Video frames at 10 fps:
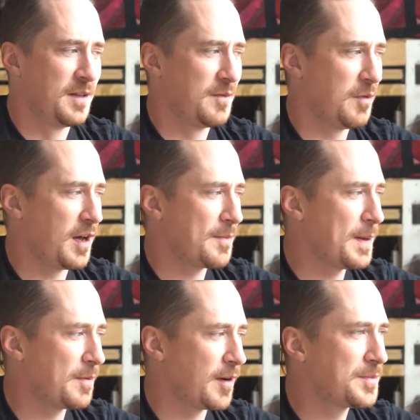what other
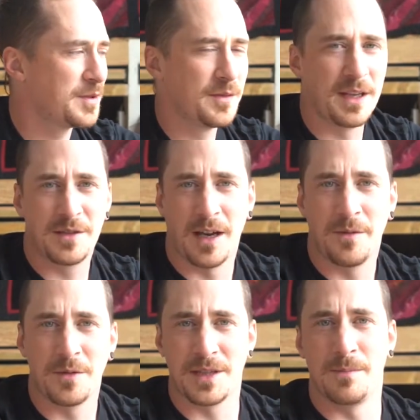people are up to in their
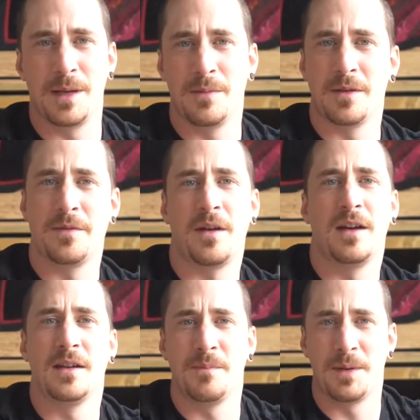travels. Some people
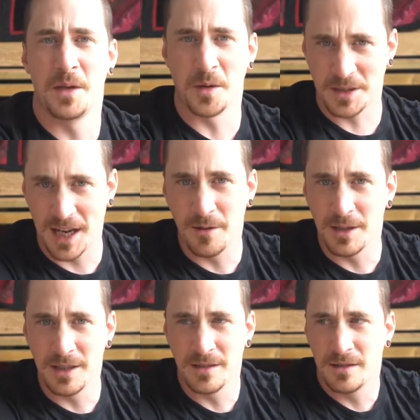have been locked down
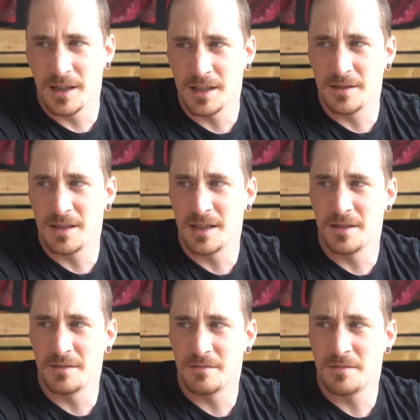
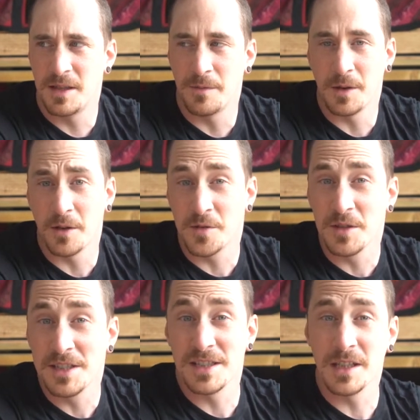in different
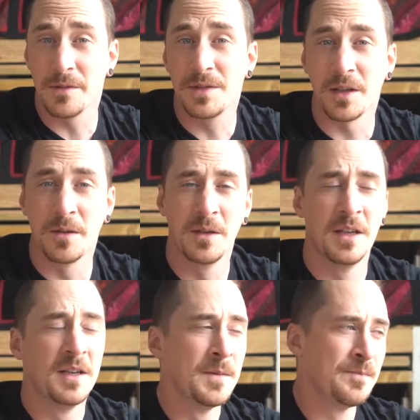countries and stuff. So
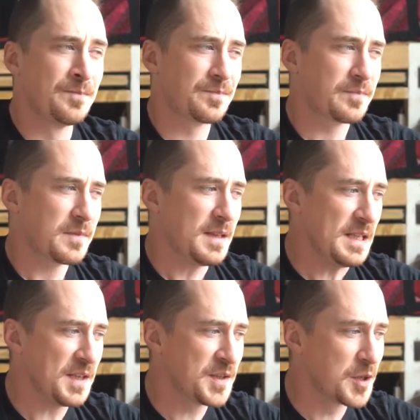
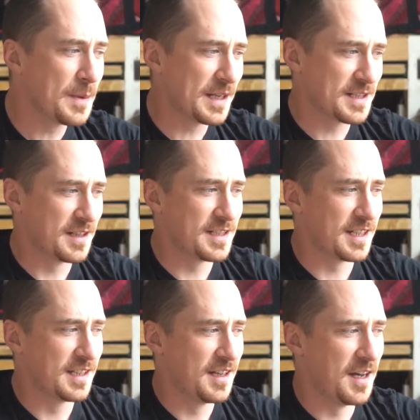it's all been
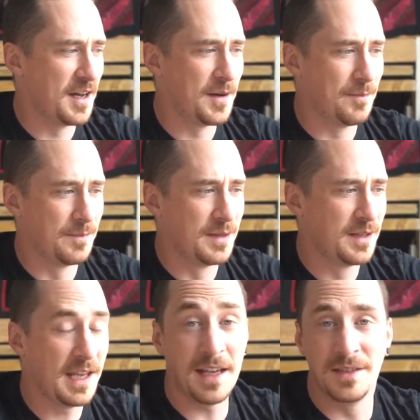exciting.
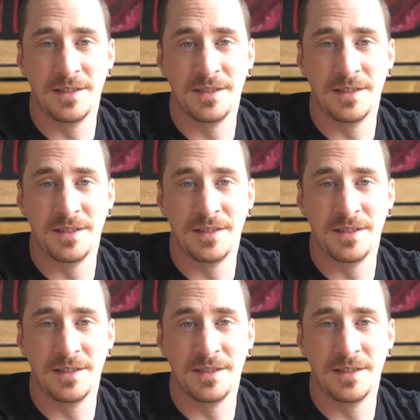Yeah.